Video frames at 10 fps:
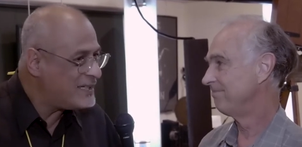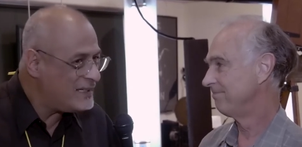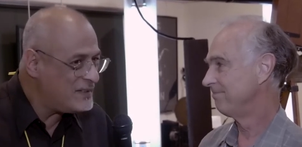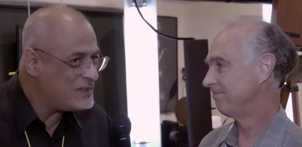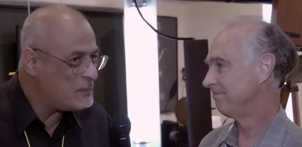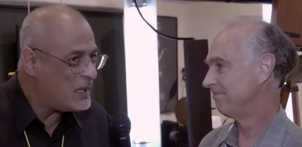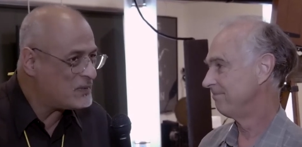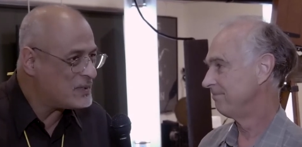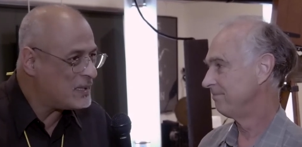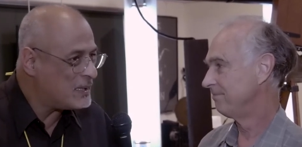Speaker 1: tell us
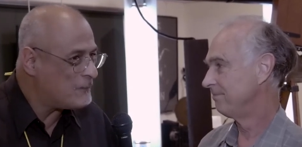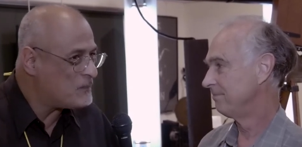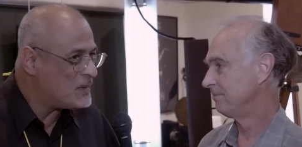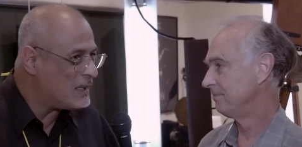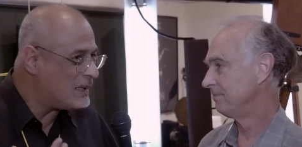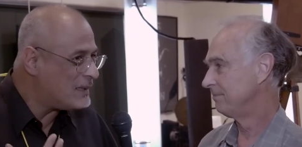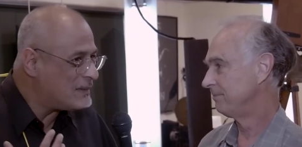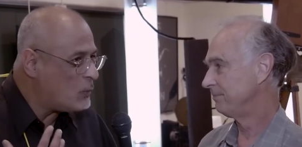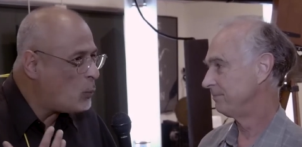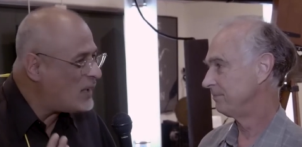about
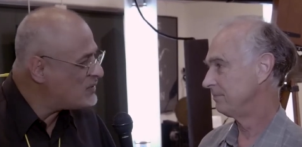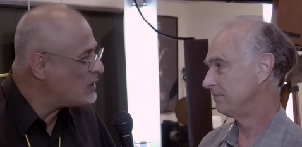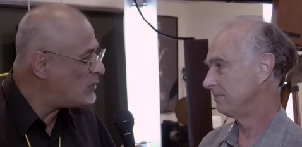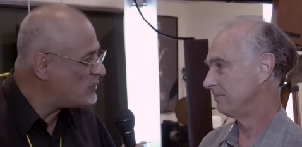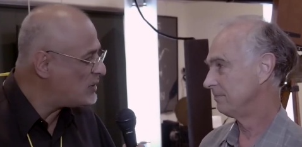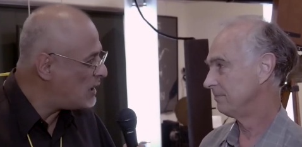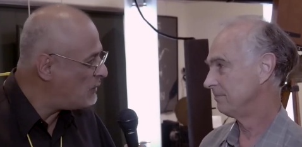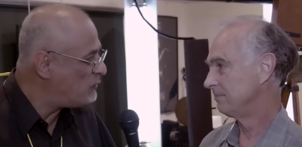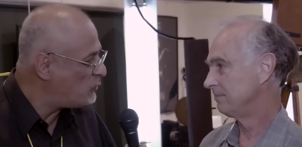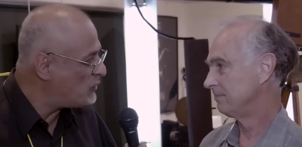the West Coast
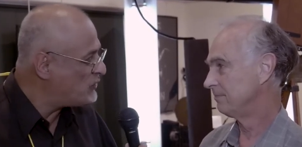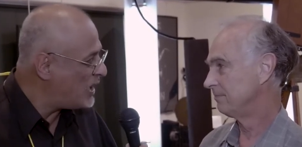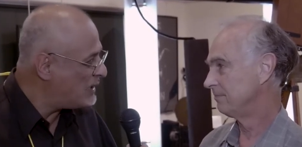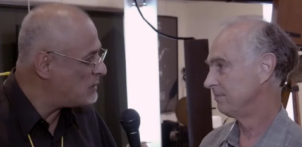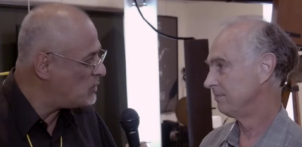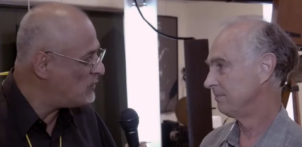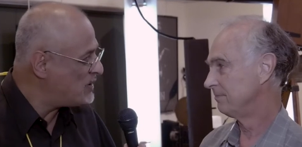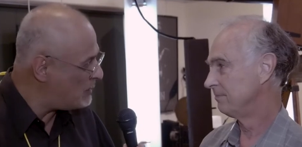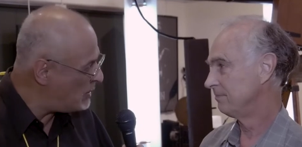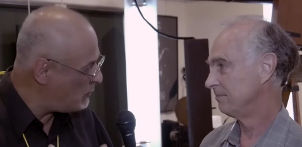love for silent
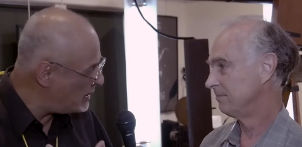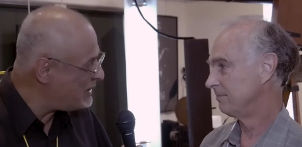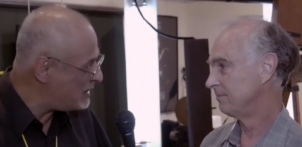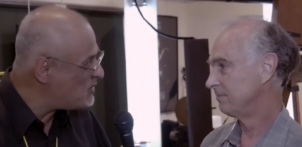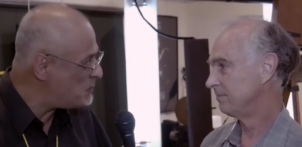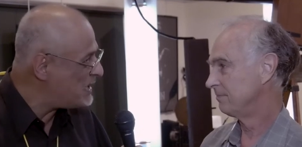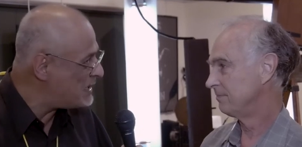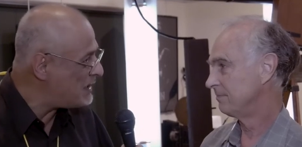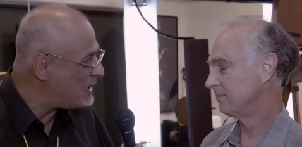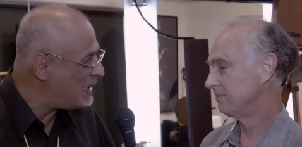movies. It really does
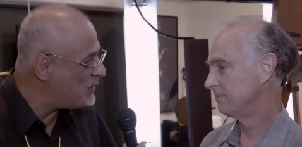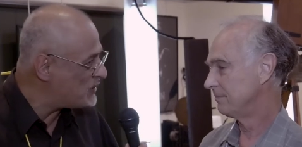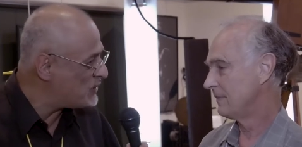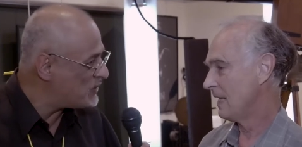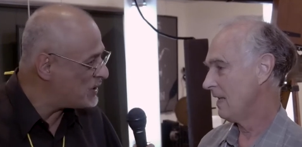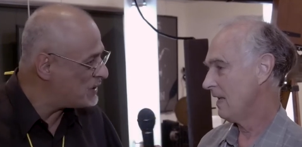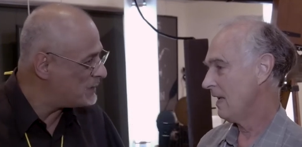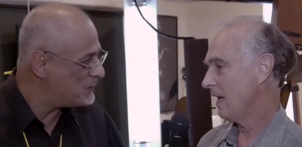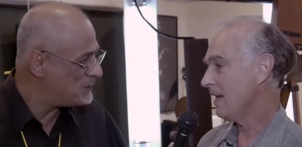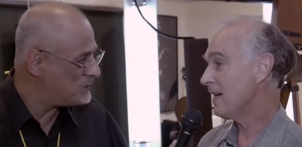begin at Niles, doesn't it?
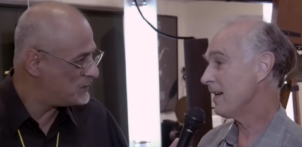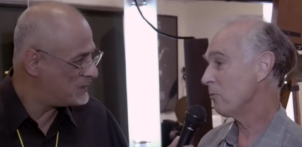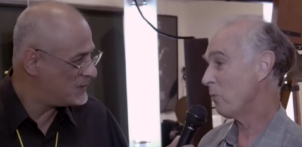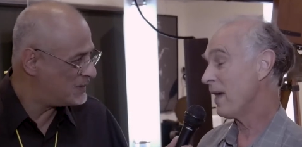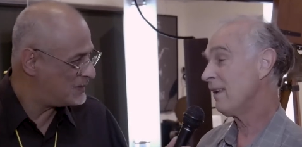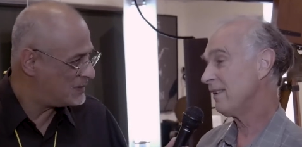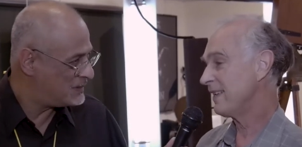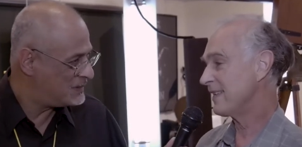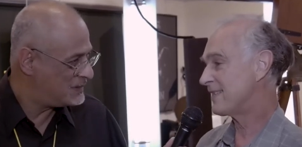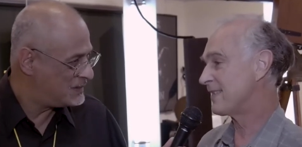
Speaker 2: Uh,
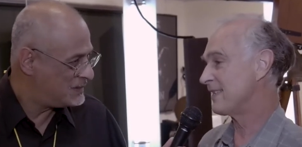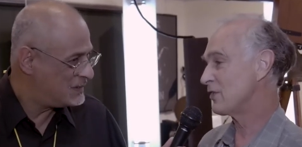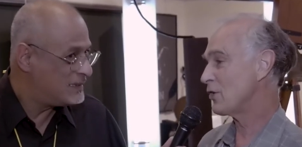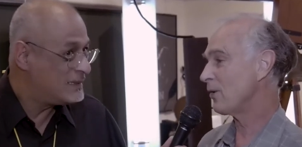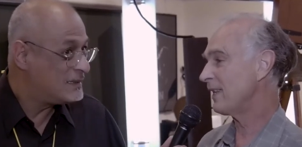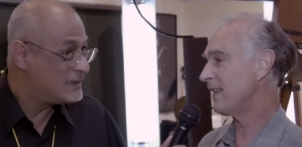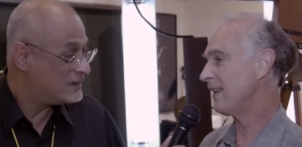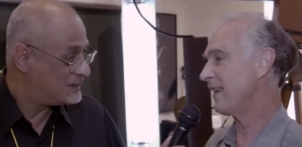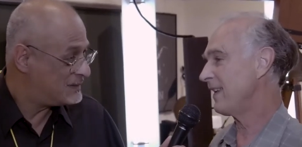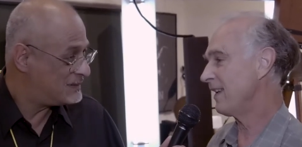well, it's
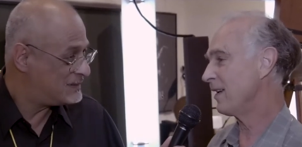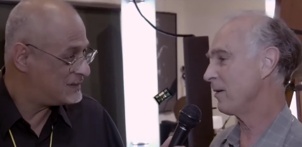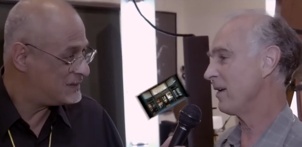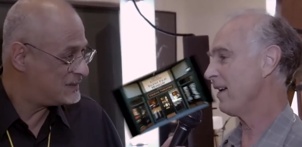certainly a uh,